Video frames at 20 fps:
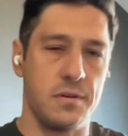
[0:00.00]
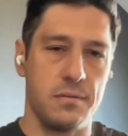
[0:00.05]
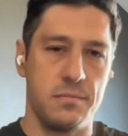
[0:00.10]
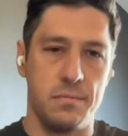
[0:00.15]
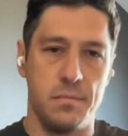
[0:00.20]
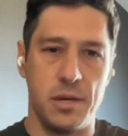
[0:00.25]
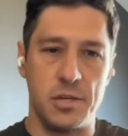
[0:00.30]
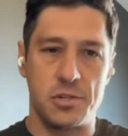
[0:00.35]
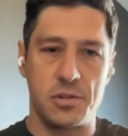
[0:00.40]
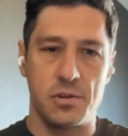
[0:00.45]
have to
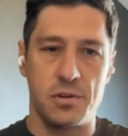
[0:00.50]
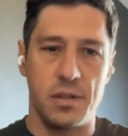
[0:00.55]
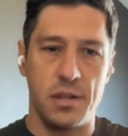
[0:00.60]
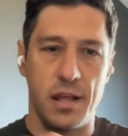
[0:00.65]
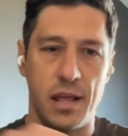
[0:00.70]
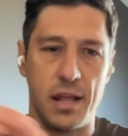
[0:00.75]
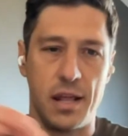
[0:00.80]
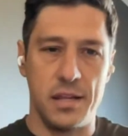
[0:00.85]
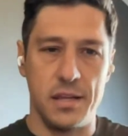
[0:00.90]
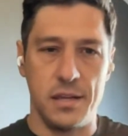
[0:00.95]
make sure
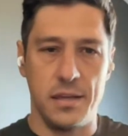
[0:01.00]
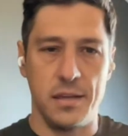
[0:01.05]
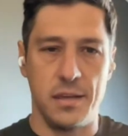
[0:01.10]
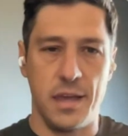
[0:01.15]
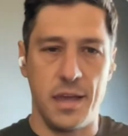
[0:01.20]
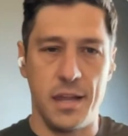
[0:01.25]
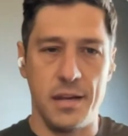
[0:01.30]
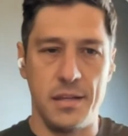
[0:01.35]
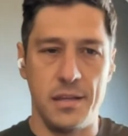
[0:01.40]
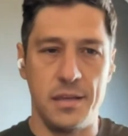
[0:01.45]
that
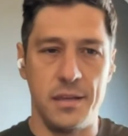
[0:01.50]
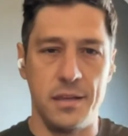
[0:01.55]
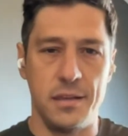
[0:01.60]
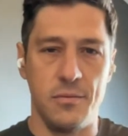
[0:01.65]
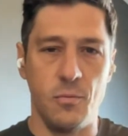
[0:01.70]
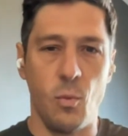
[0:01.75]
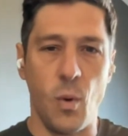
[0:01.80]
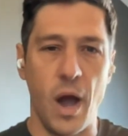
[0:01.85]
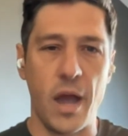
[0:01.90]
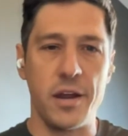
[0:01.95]

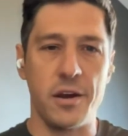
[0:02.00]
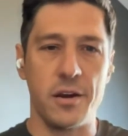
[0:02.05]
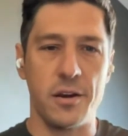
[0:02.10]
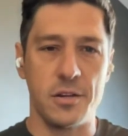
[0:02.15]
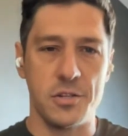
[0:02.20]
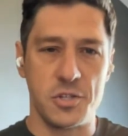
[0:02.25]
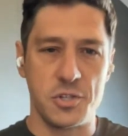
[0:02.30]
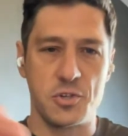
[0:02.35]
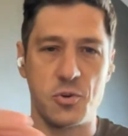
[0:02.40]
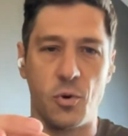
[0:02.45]
any wire
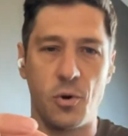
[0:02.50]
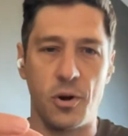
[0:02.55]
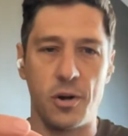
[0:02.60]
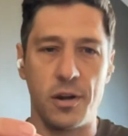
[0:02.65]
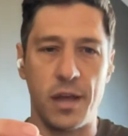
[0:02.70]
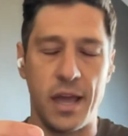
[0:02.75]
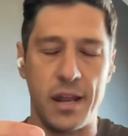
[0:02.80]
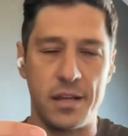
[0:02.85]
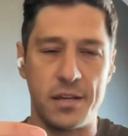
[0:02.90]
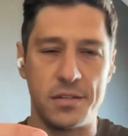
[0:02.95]
is
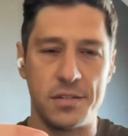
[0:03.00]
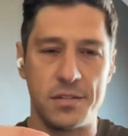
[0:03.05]
short and